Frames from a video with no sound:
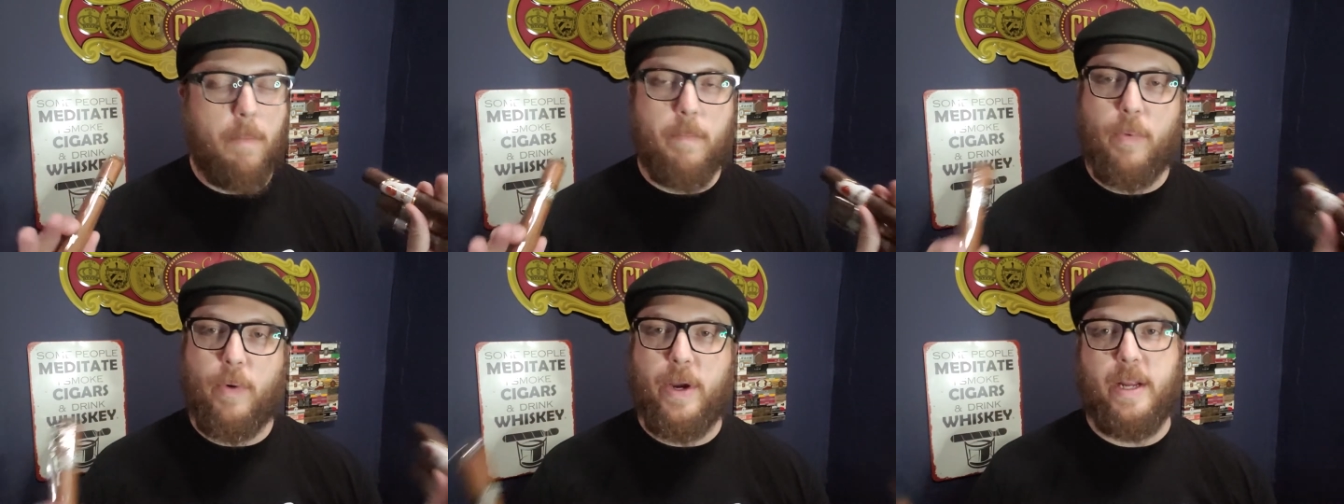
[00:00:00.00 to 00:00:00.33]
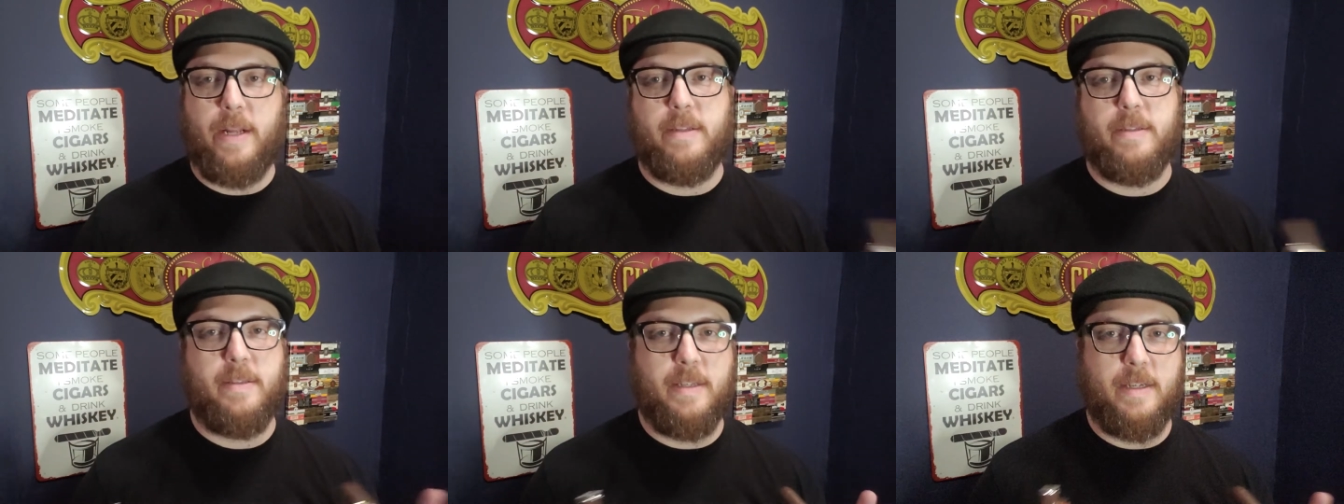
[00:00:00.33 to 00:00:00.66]

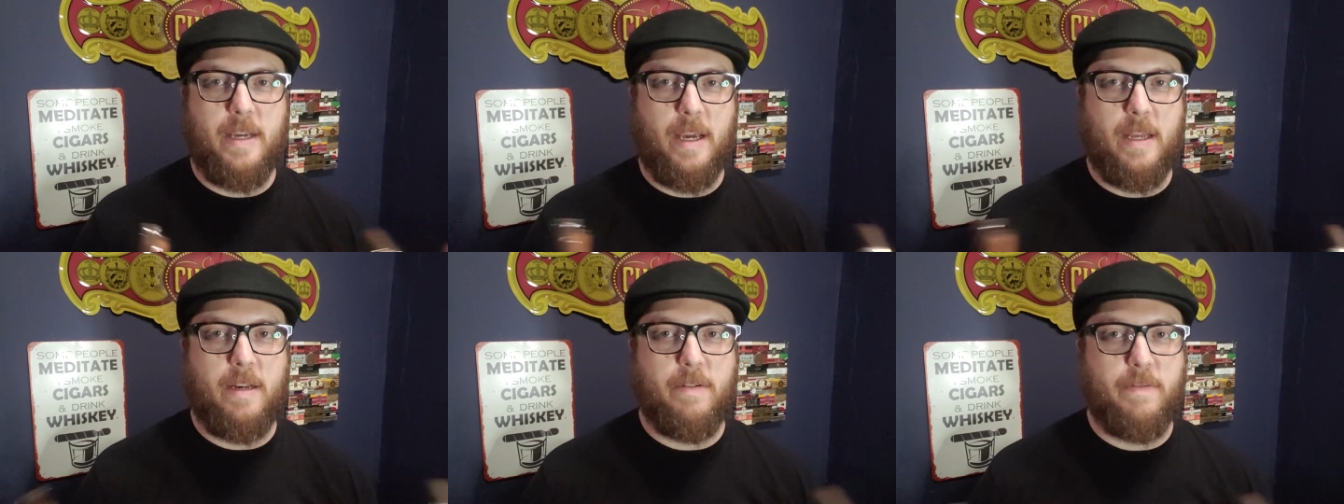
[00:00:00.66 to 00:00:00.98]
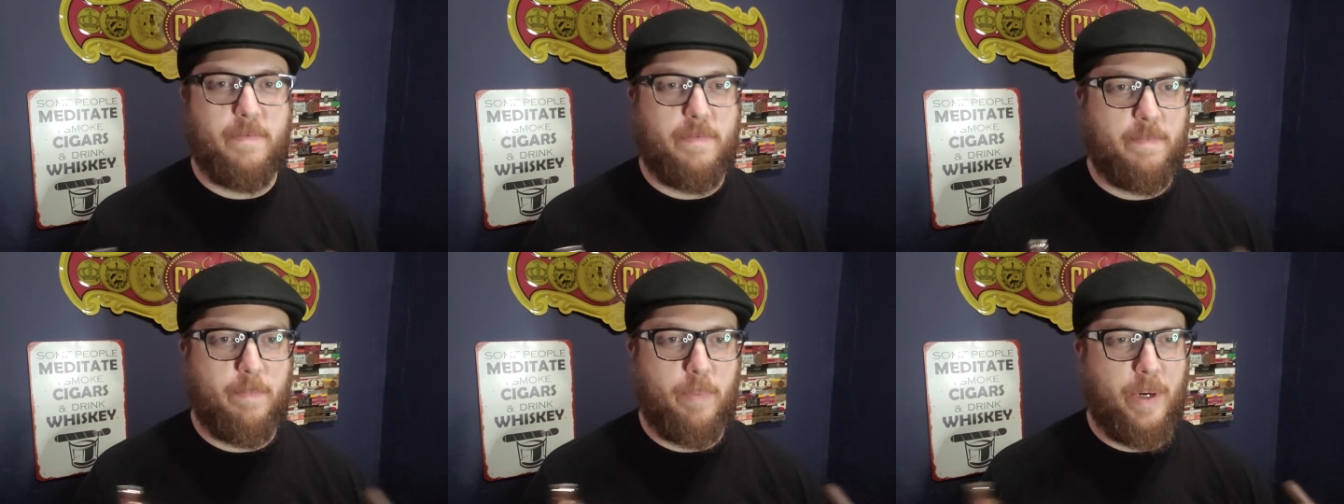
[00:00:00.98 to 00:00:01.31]
brands, the kind
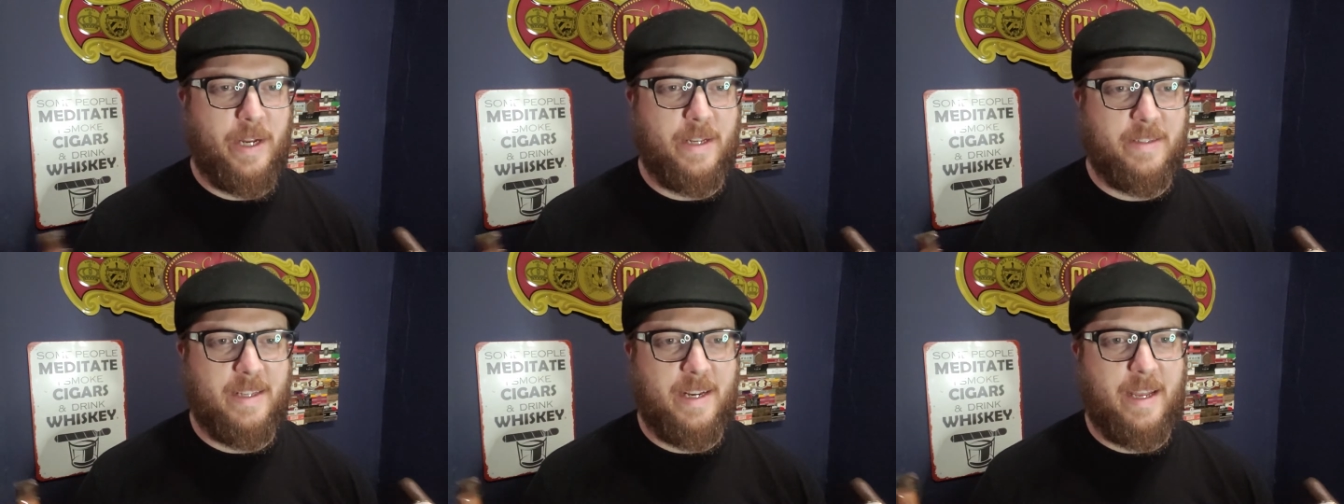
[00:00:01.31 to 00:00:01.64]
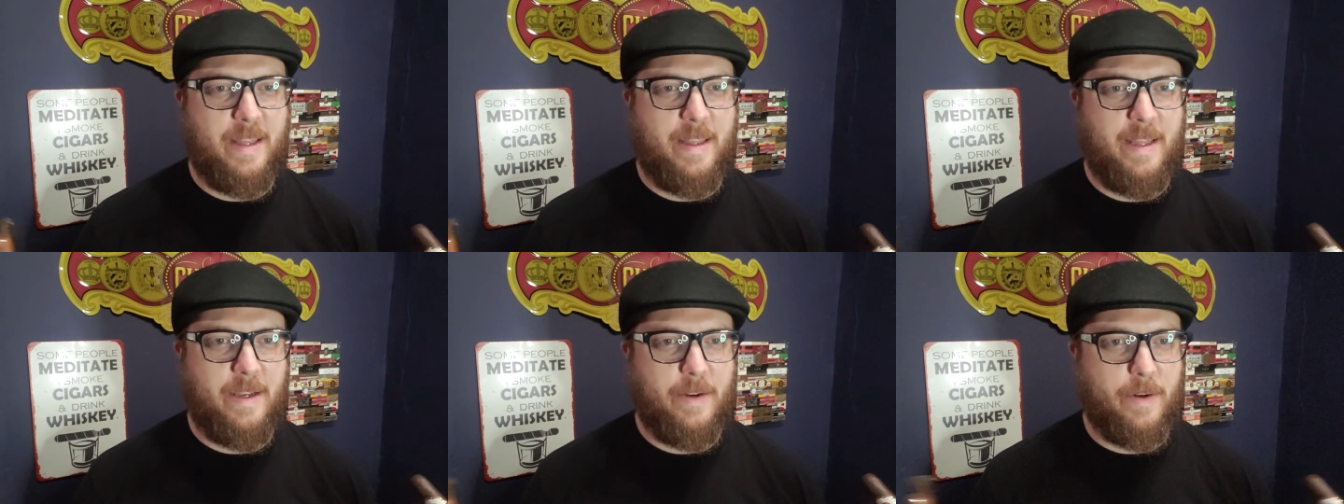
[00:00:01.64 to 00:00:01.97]
of brands that
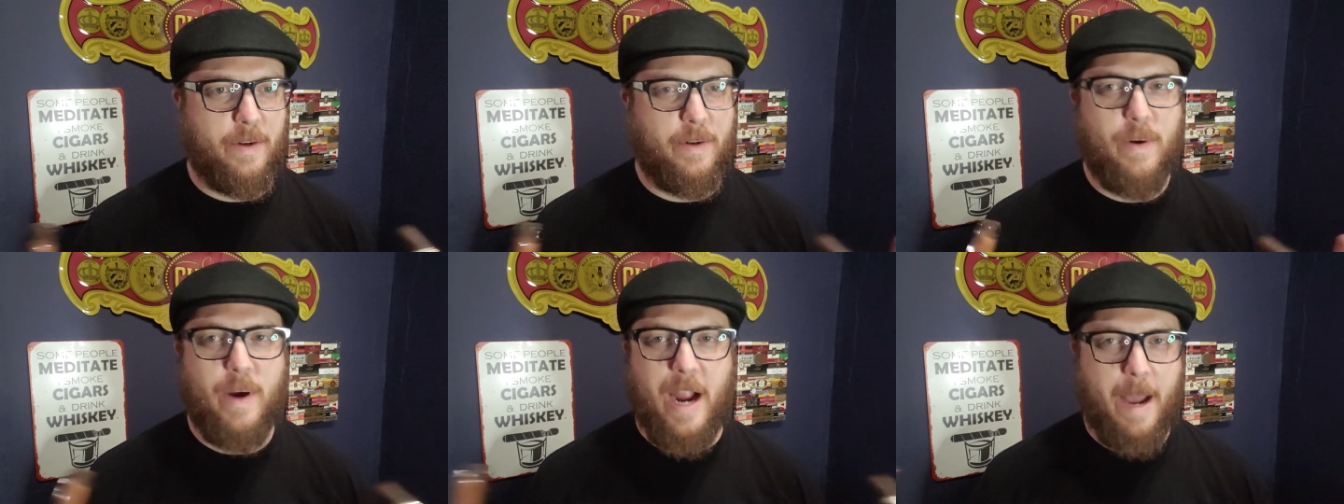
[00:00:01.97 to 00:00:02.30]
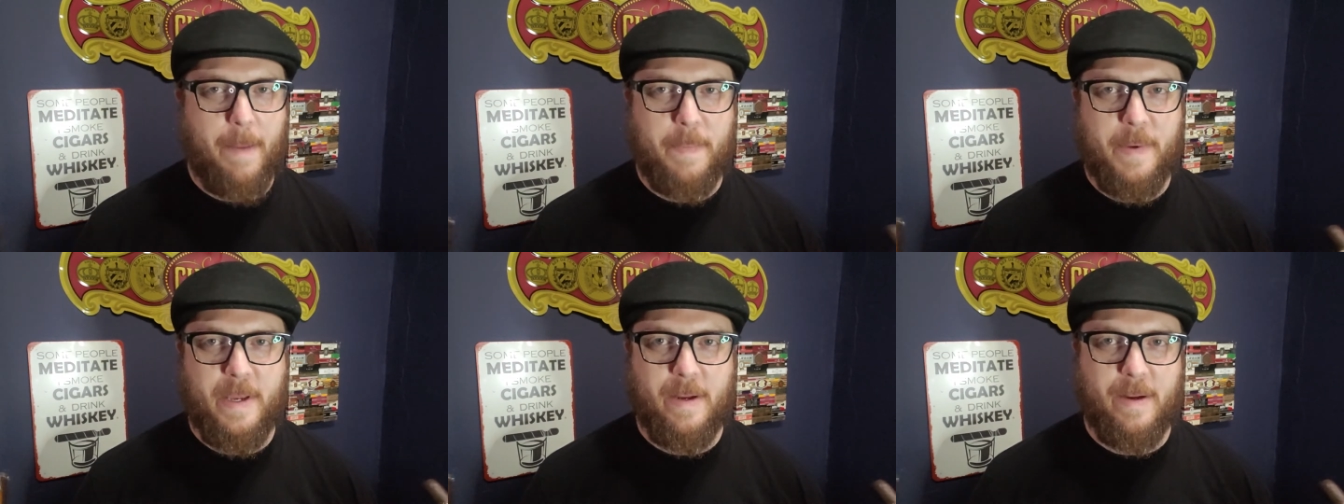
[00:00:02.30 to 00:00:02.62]
I think are
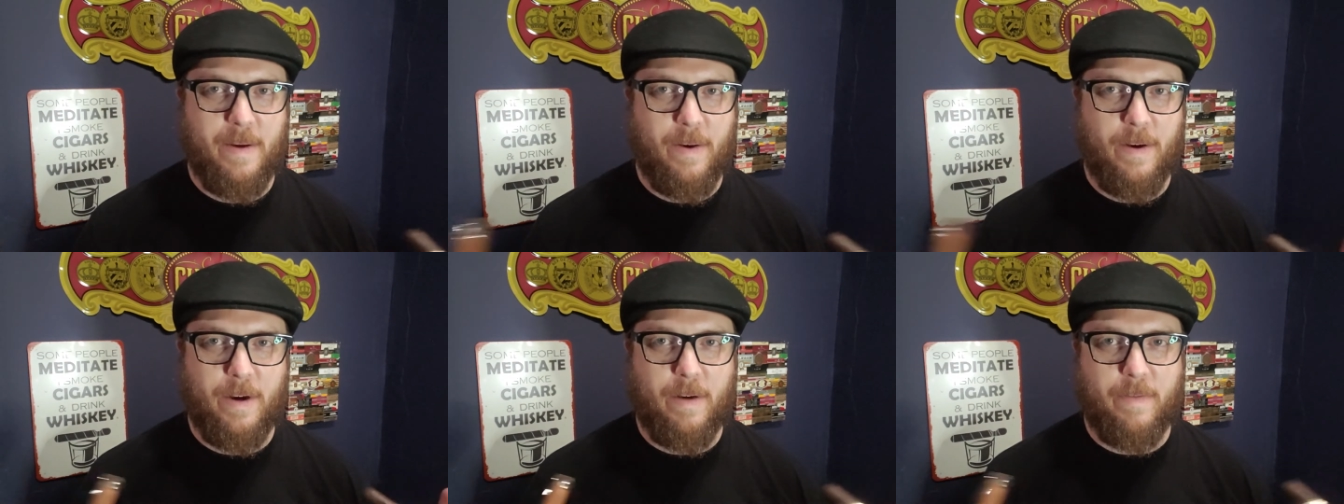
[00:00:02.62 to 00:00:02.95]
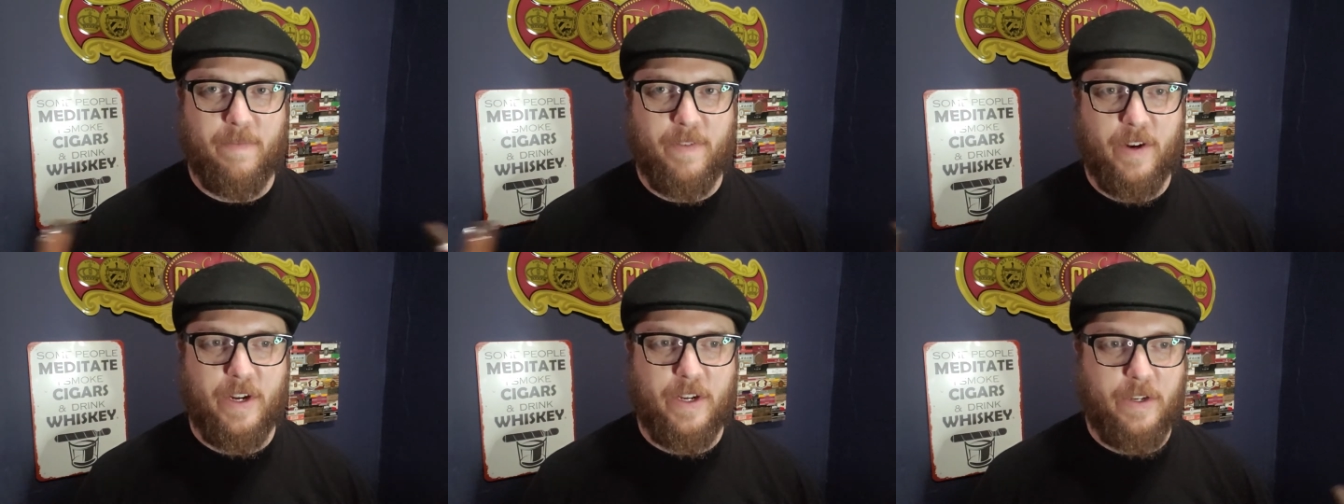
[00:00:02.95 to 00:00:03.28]
crappy or
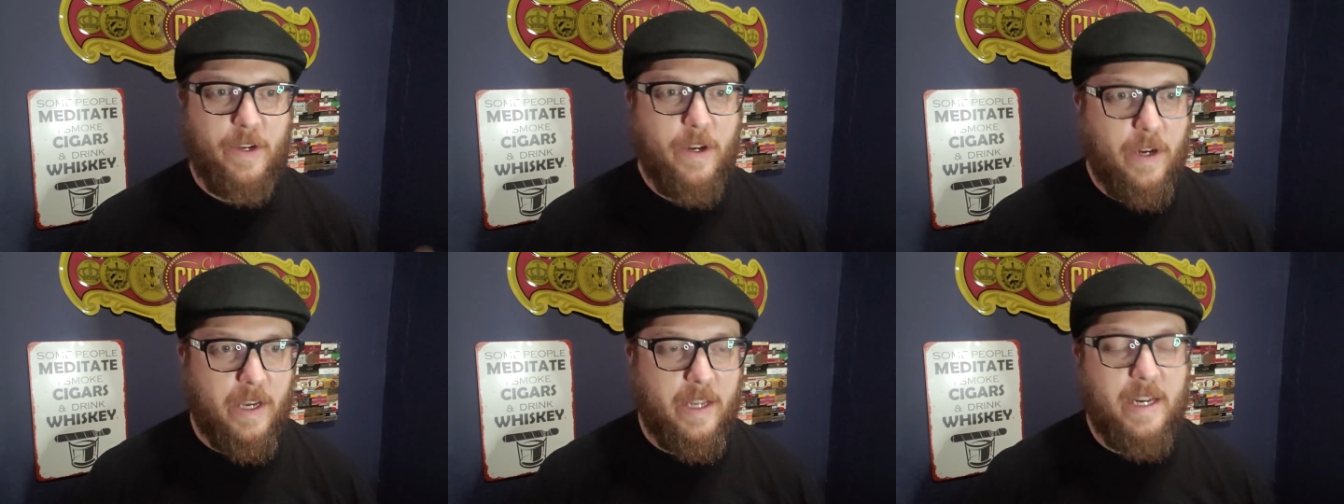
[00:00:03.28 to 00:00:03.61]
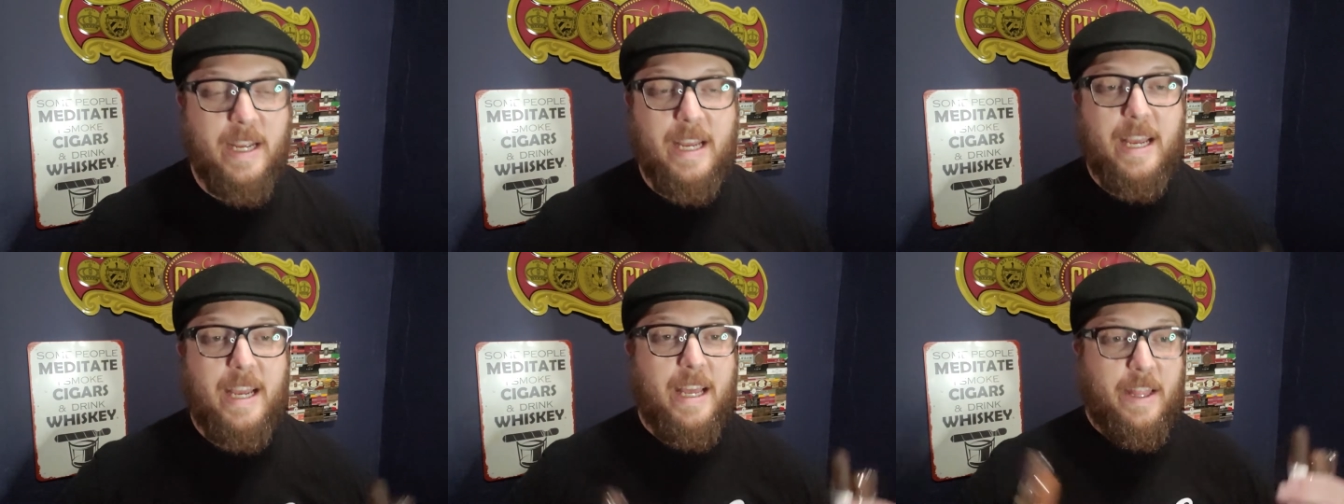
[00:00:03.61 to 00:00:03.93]
aren't very good.